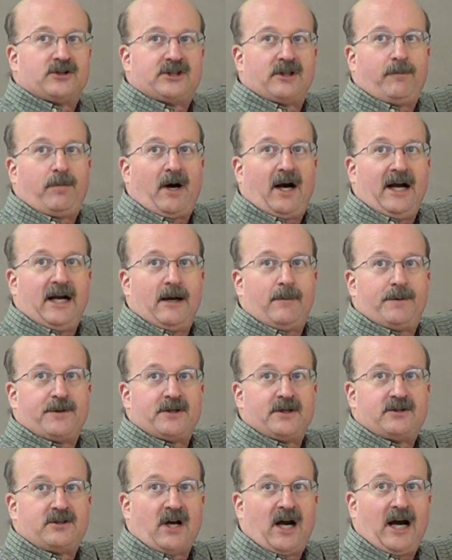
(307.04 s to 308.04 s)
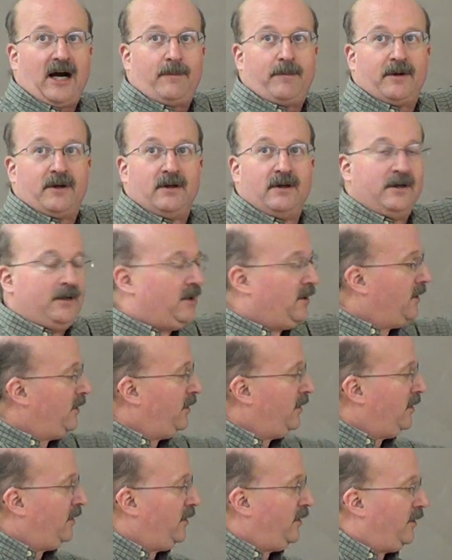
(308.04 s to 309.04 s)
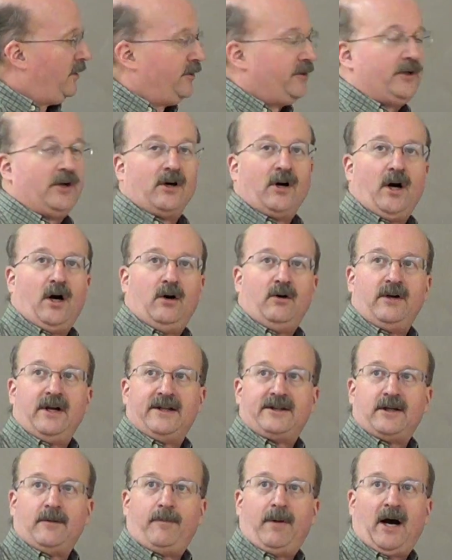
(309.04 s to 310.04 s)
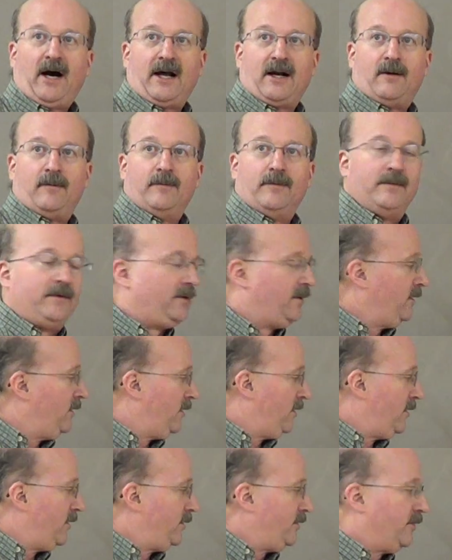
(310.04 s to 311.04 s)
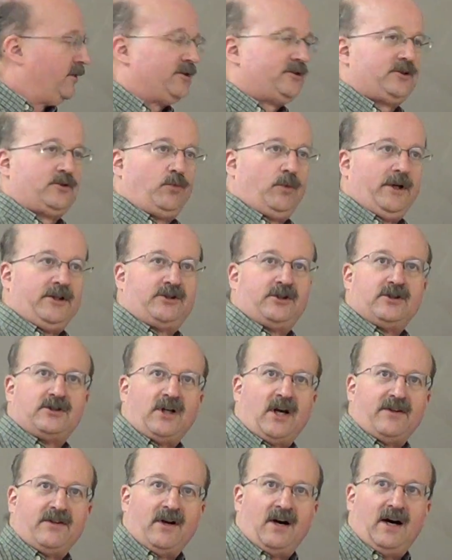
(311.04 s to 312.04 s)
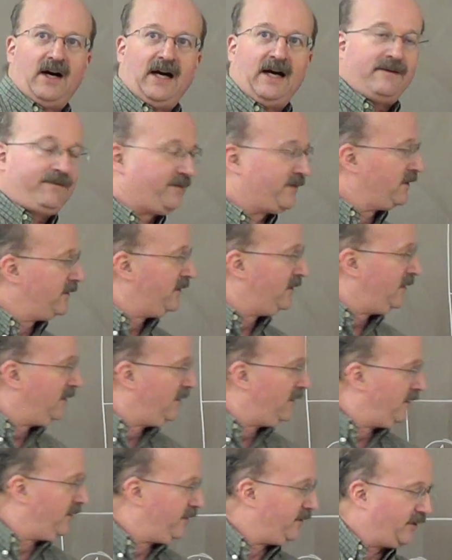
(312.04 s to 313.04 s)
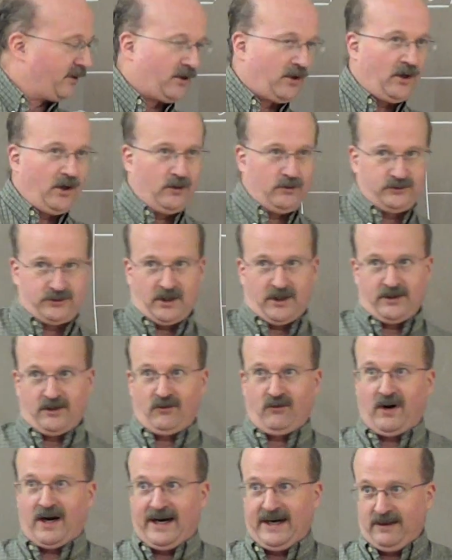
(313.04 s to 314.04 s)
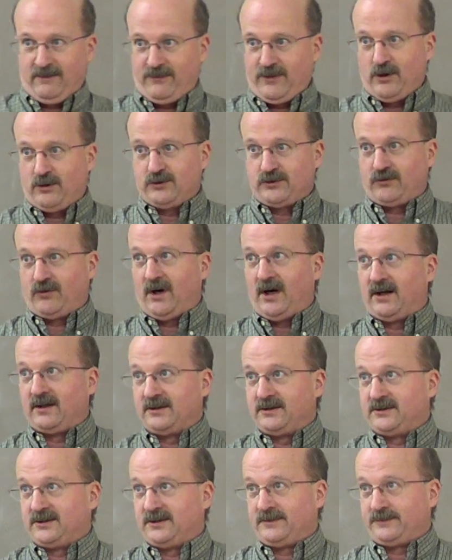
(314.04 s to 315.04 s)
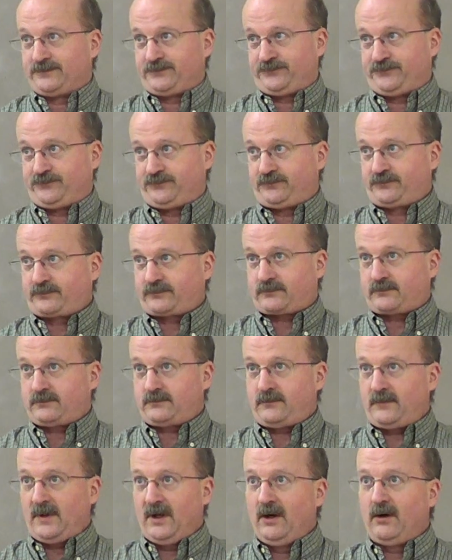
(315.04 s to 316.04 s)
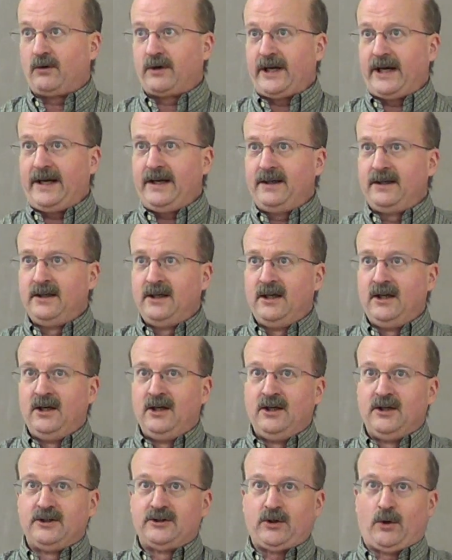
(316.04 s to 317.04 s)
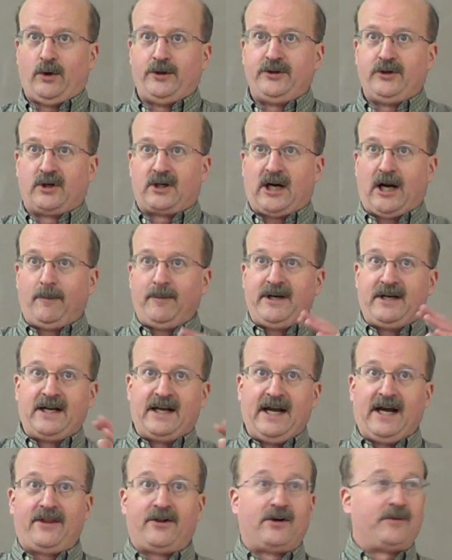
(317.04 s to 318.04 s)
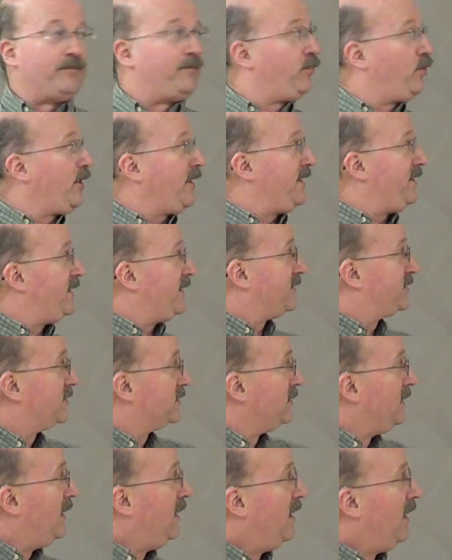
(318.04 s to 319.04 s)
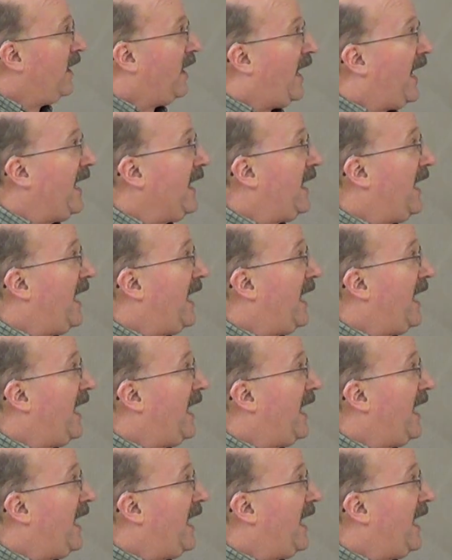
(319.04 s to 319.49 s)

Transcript: supply up at the top, your load at the bottom. Your switch is on the left, your load's on the right of those rungs. Okay? So when you're coming together and putting this line